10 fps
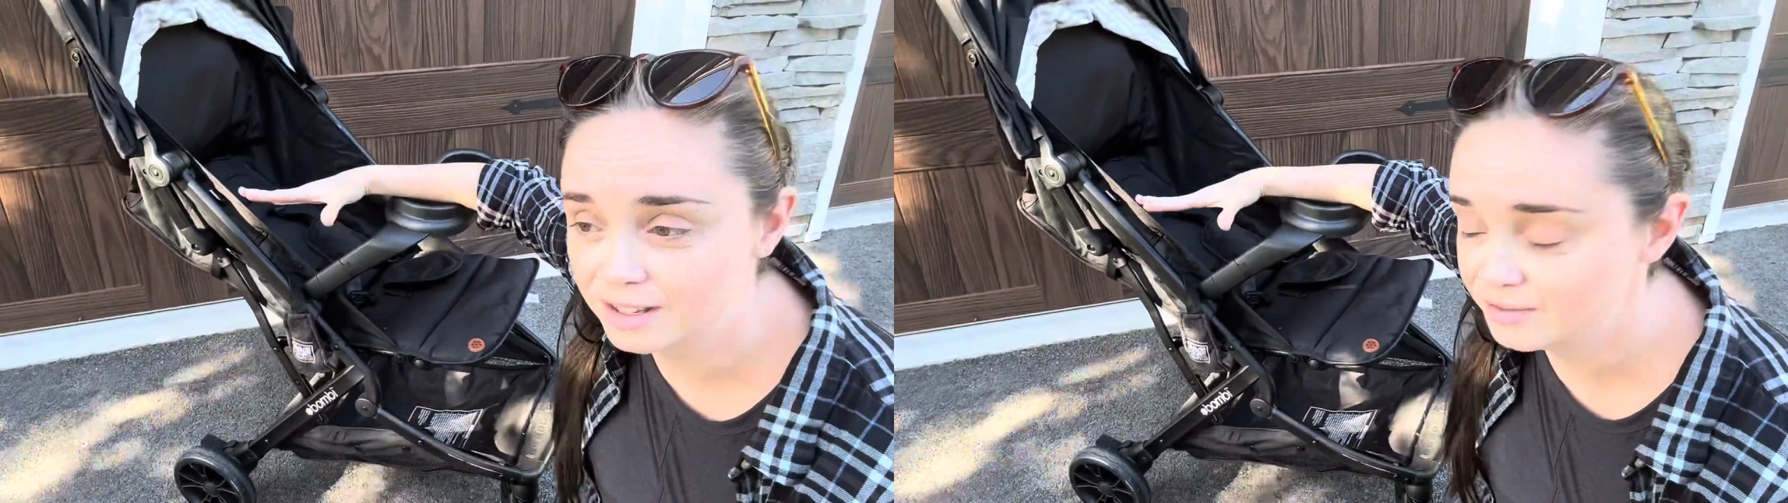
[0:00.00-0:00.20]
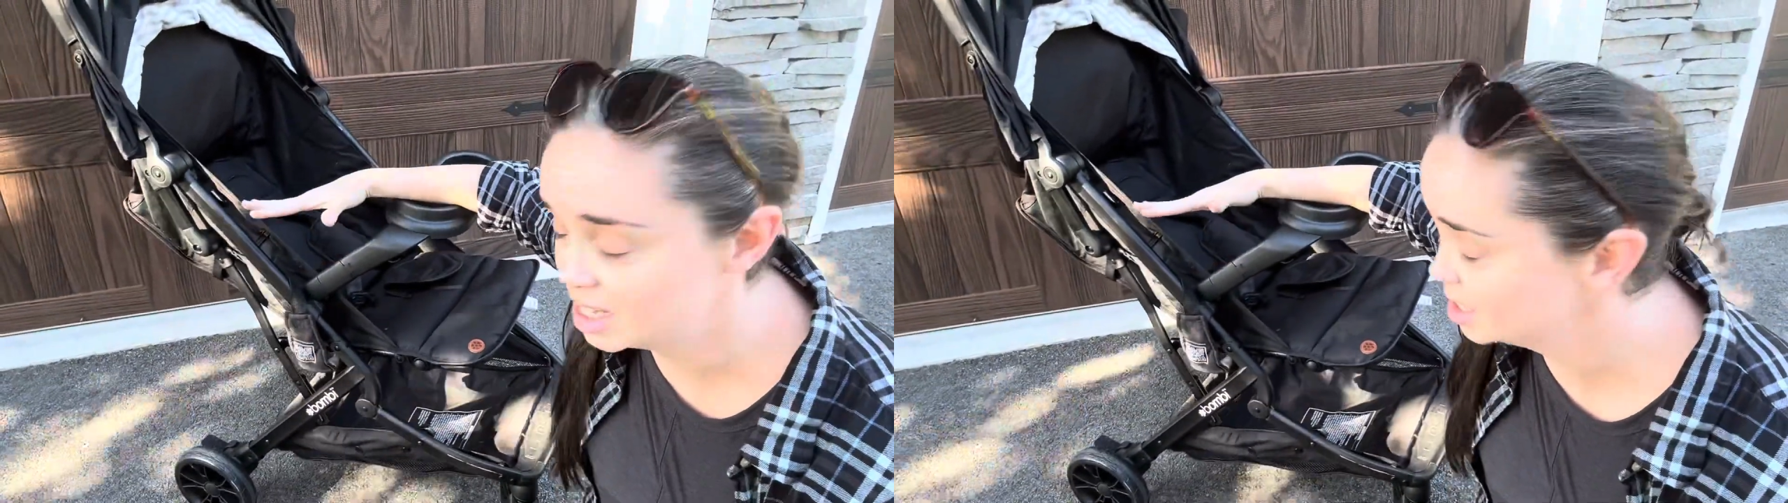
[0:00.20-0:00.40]

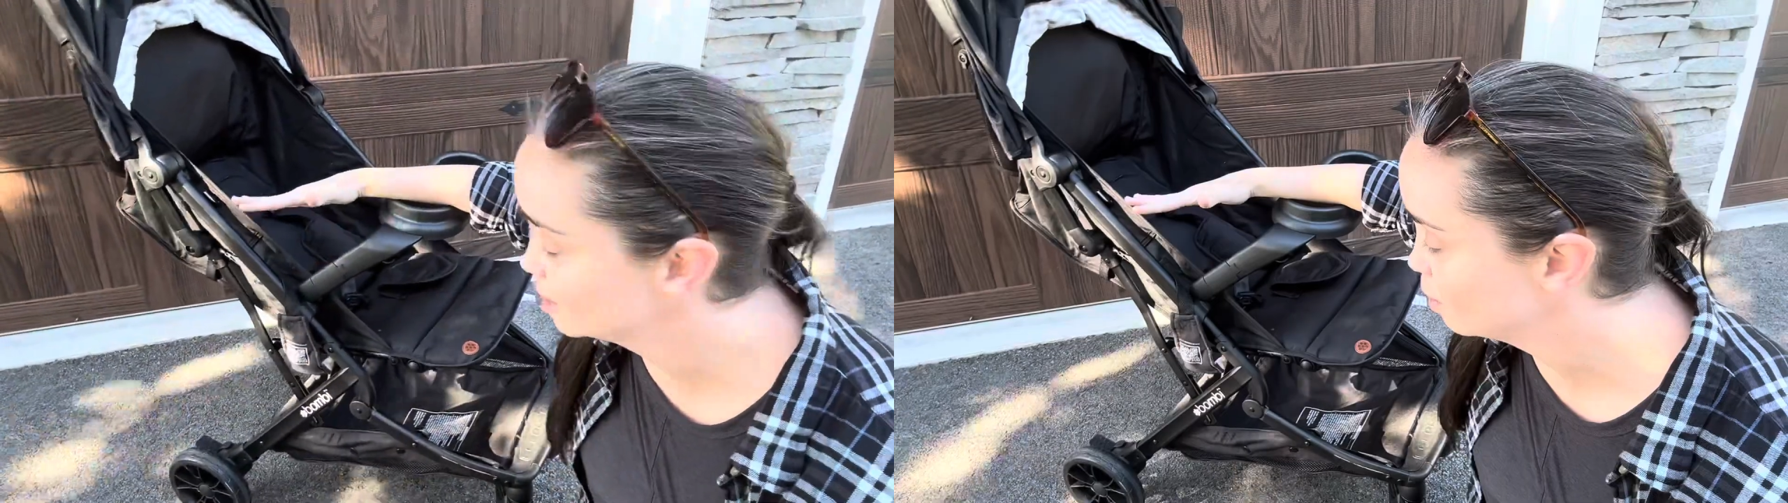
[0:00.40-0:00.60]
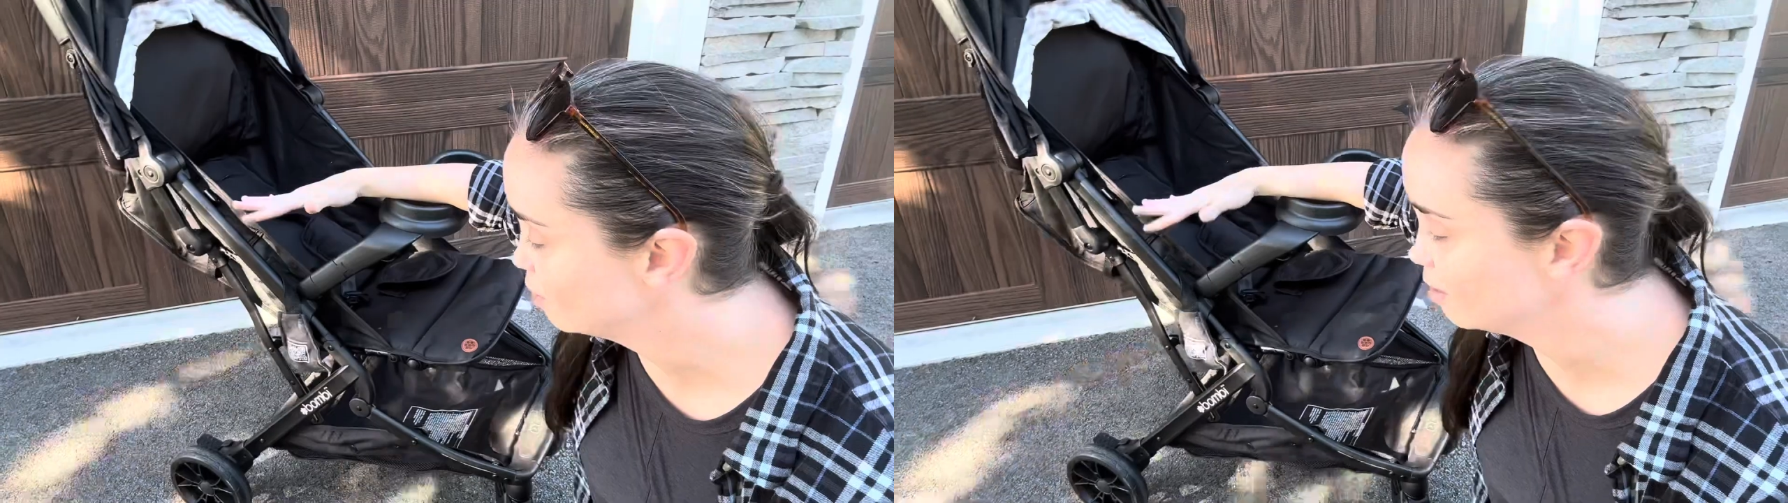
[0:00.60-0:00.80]
have seen
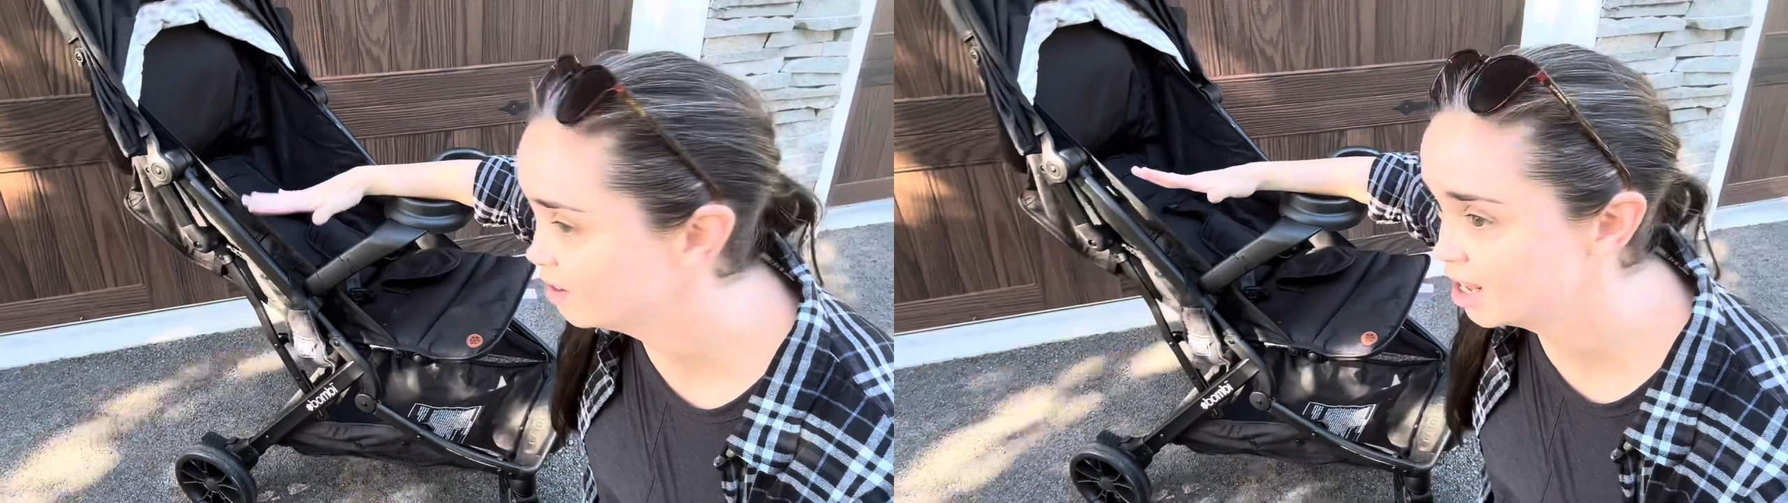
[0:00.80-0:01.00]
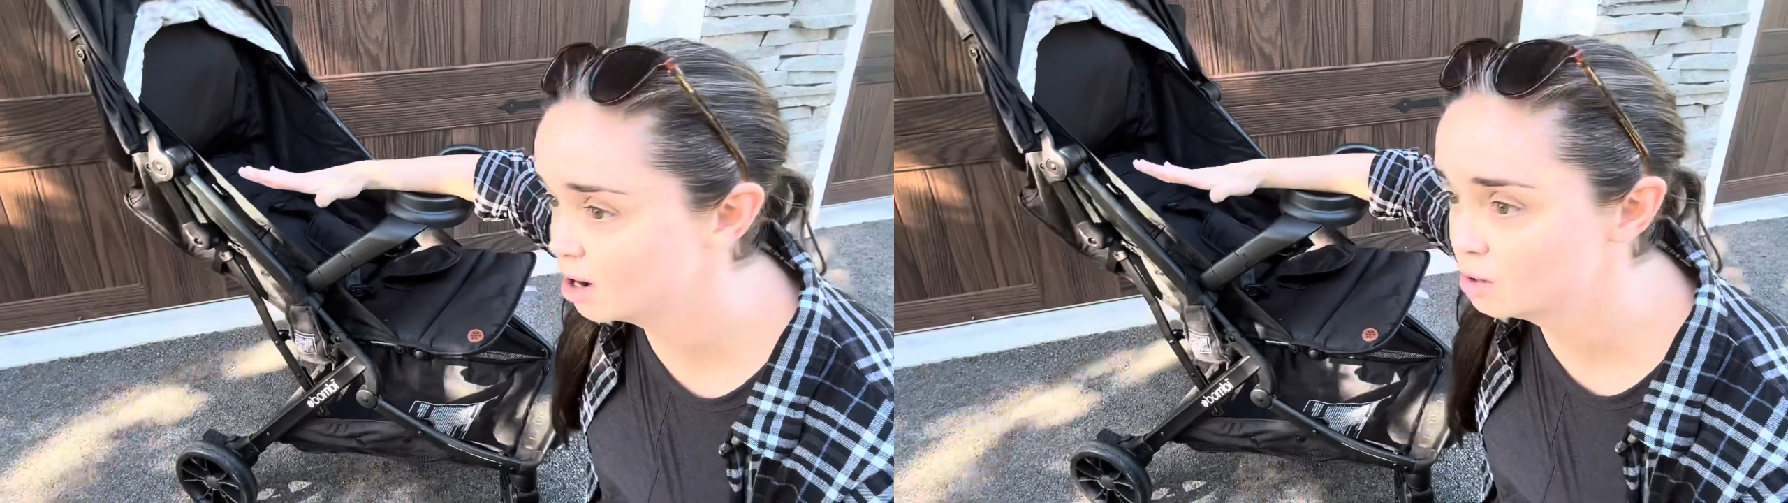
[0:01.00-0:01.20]
some of our
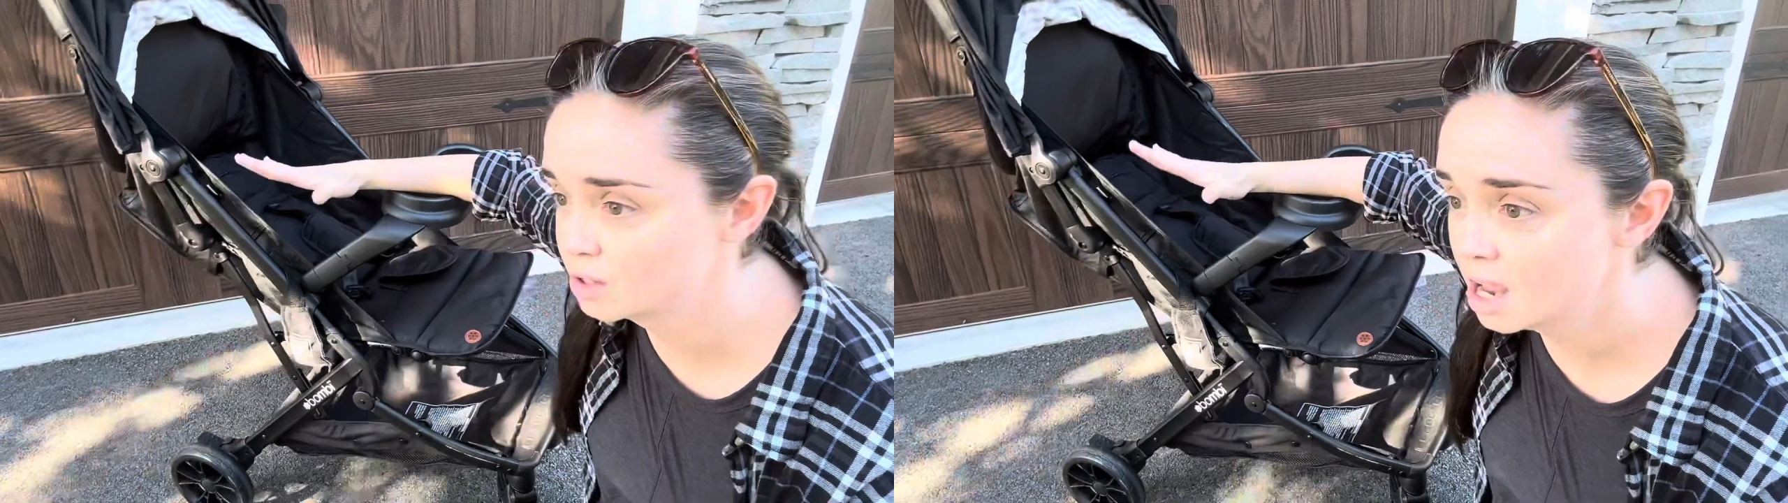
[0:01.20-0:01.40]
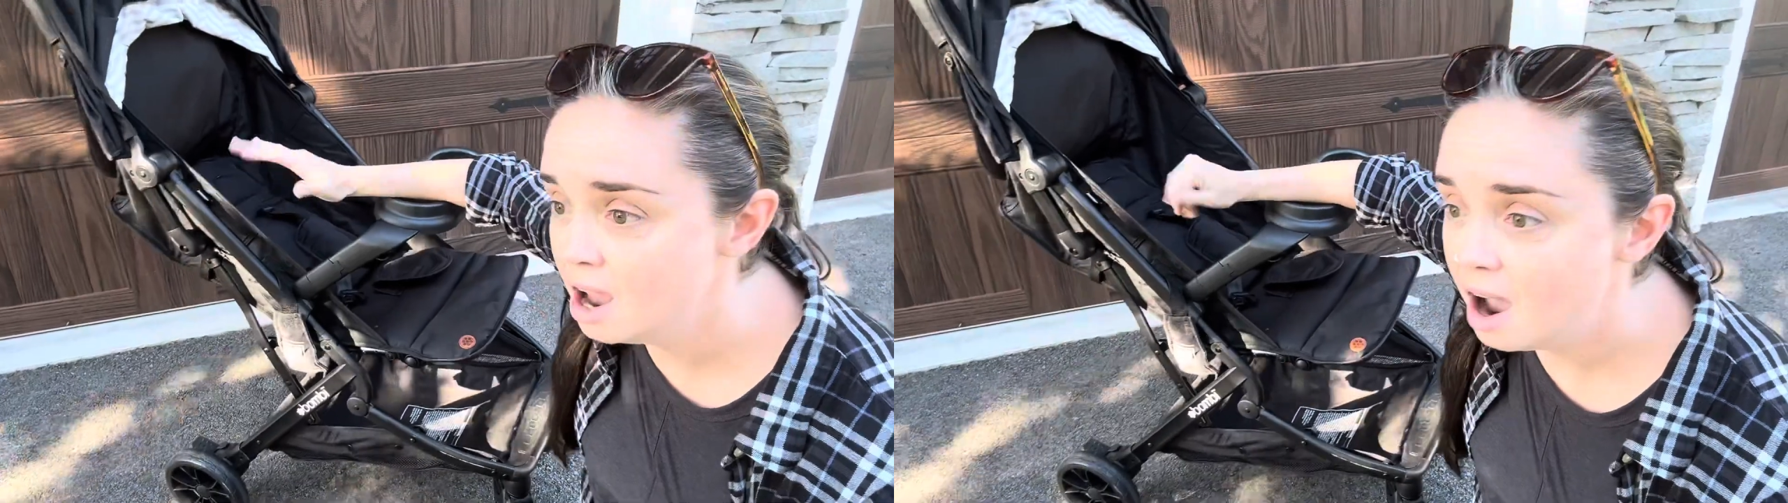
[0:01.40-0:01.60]
videos.